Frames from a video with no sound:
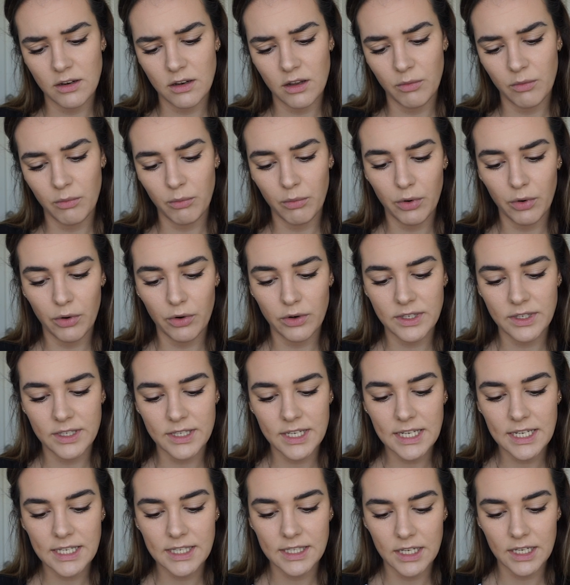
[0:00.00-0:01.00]
number
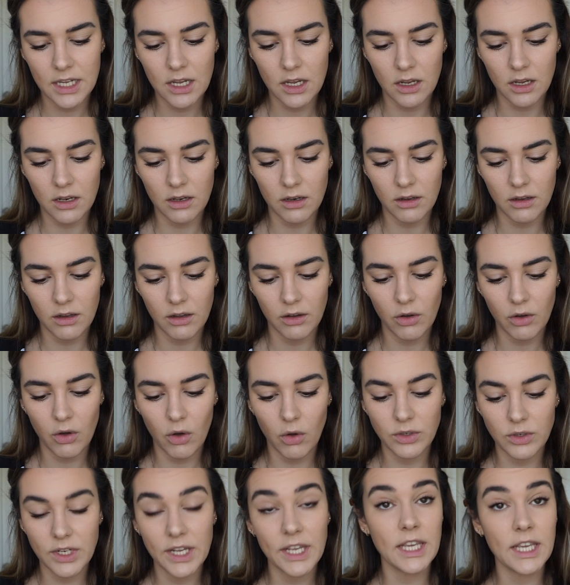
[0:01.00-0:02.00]
16
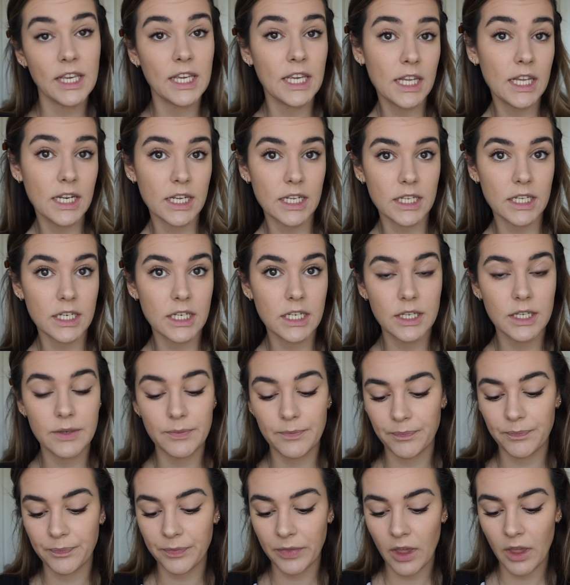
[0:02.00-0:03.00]
called Heated.
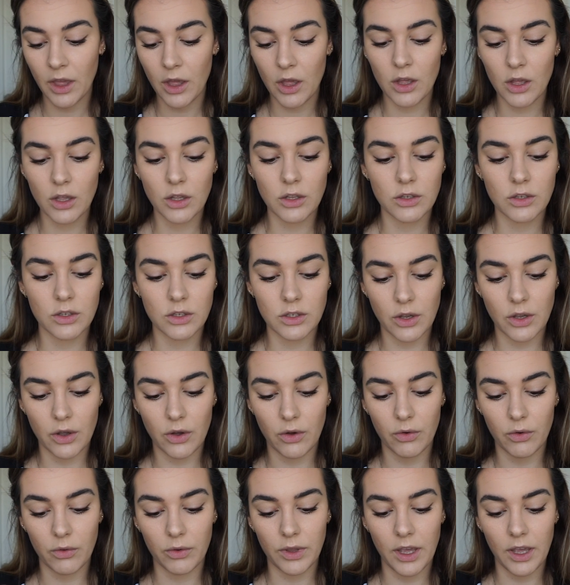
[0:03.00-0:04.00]
So
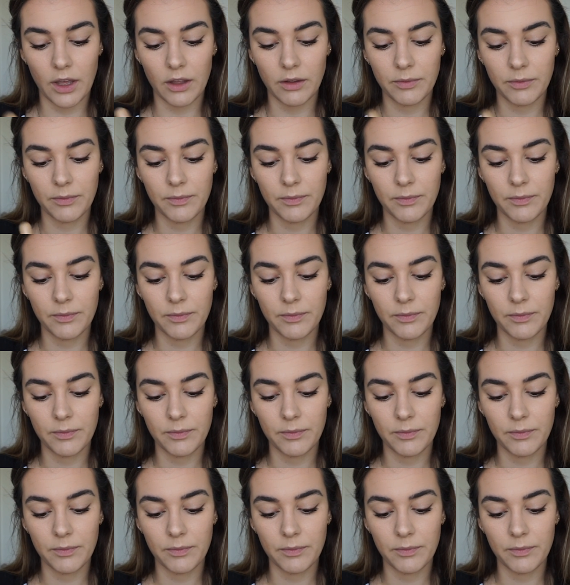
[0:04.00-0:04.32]
yeah.